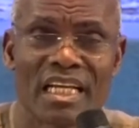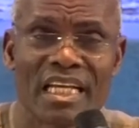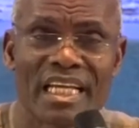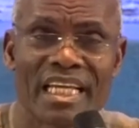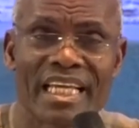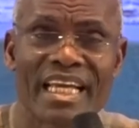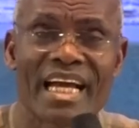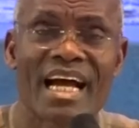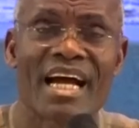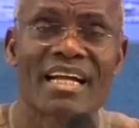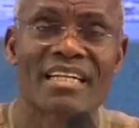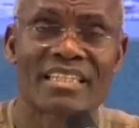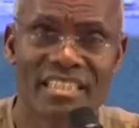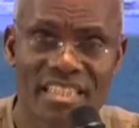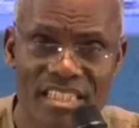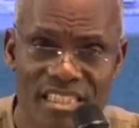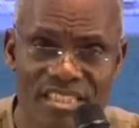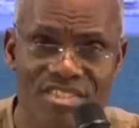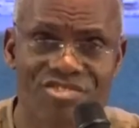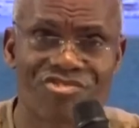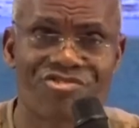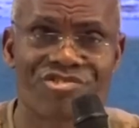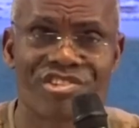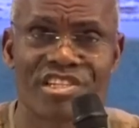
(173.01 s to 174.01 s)
He had
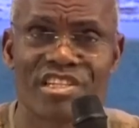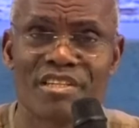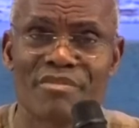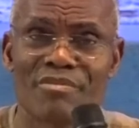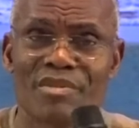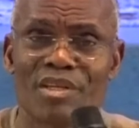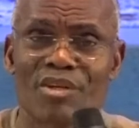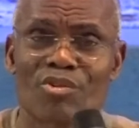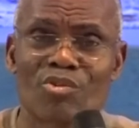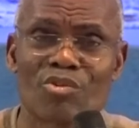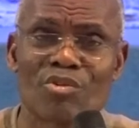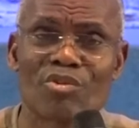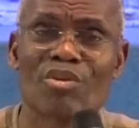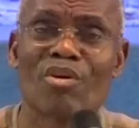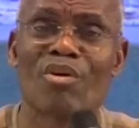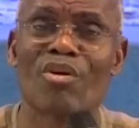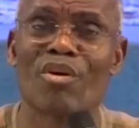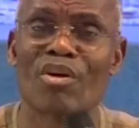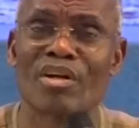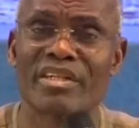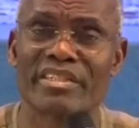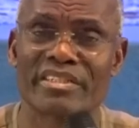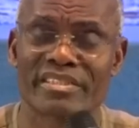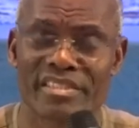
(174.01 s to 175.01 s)
this dream he could
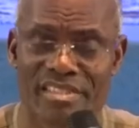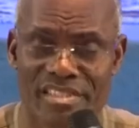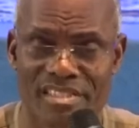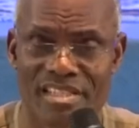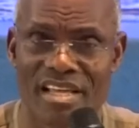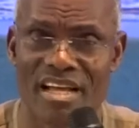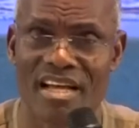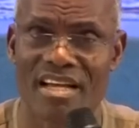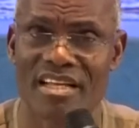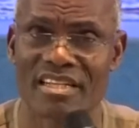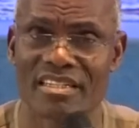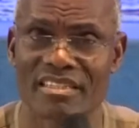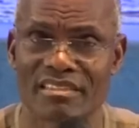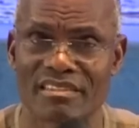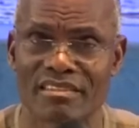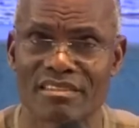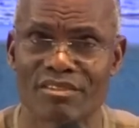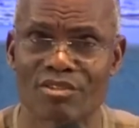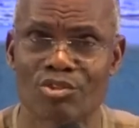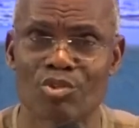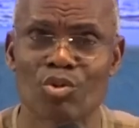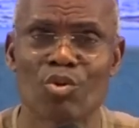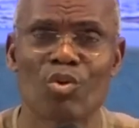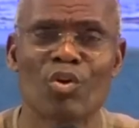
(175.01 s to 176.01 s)
not understand.
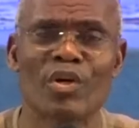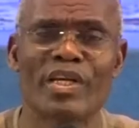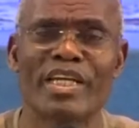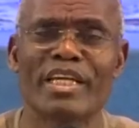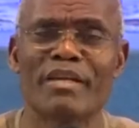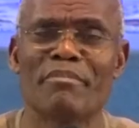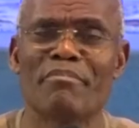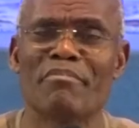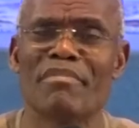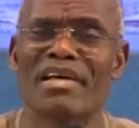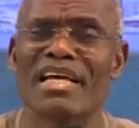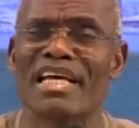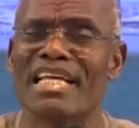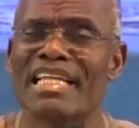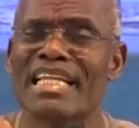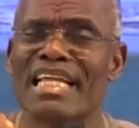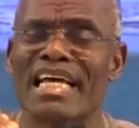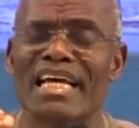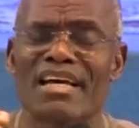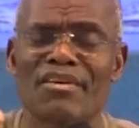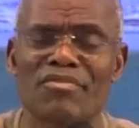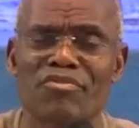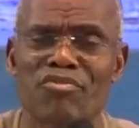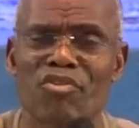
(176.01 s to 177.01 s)
So he made
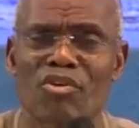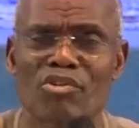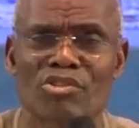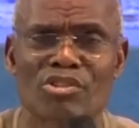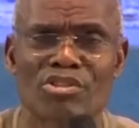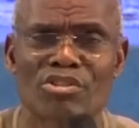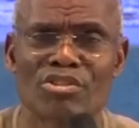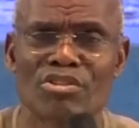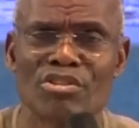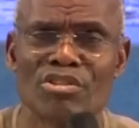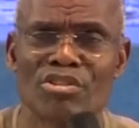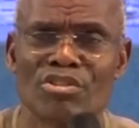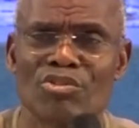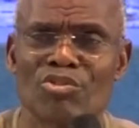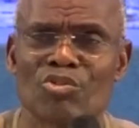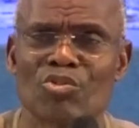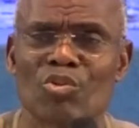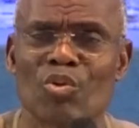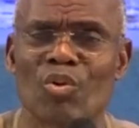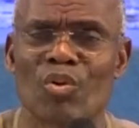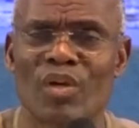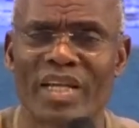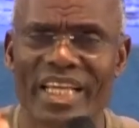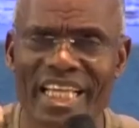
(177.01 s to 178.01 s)
effort
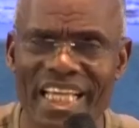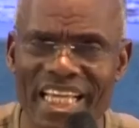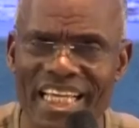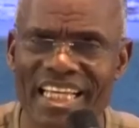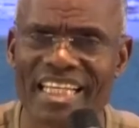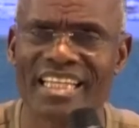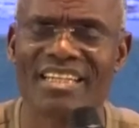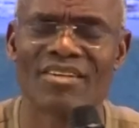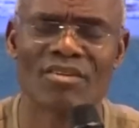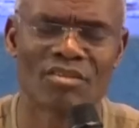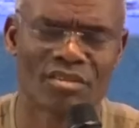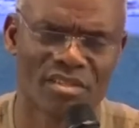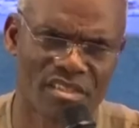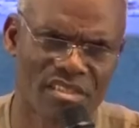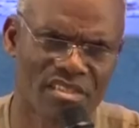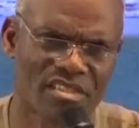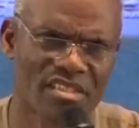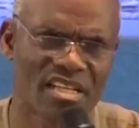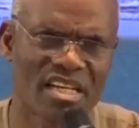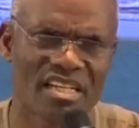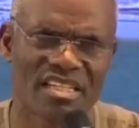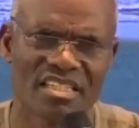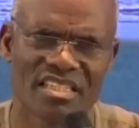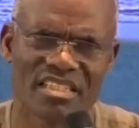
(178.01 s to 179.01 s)
to gain
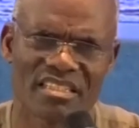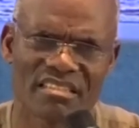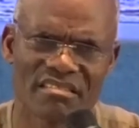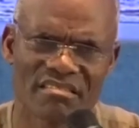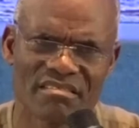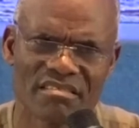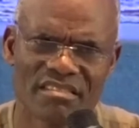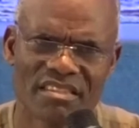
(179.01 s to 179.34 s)
understanding.